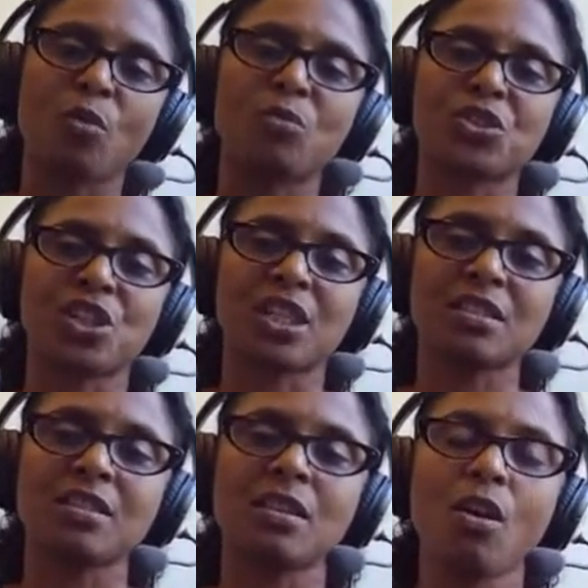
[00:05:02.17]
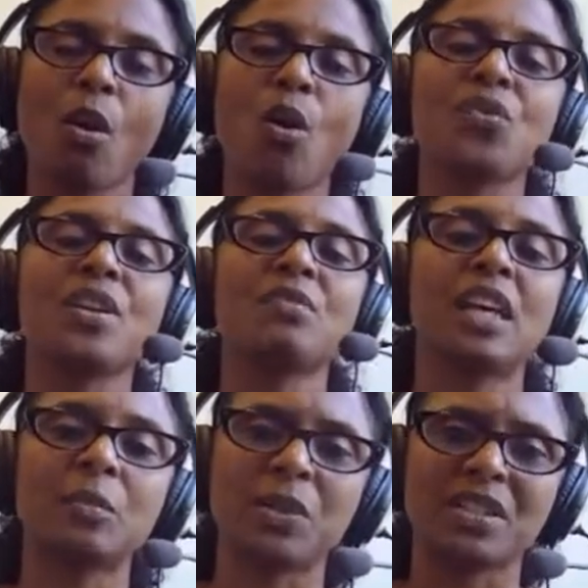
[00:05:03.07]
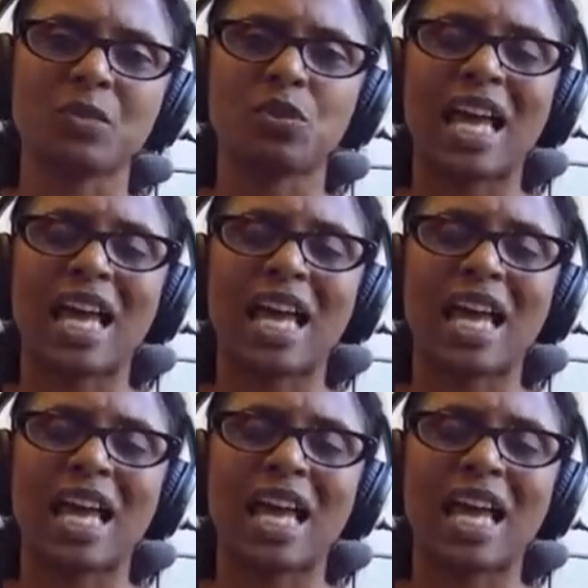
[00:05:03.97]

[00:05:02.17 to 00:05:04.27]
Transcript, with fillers: or machines on the developers that were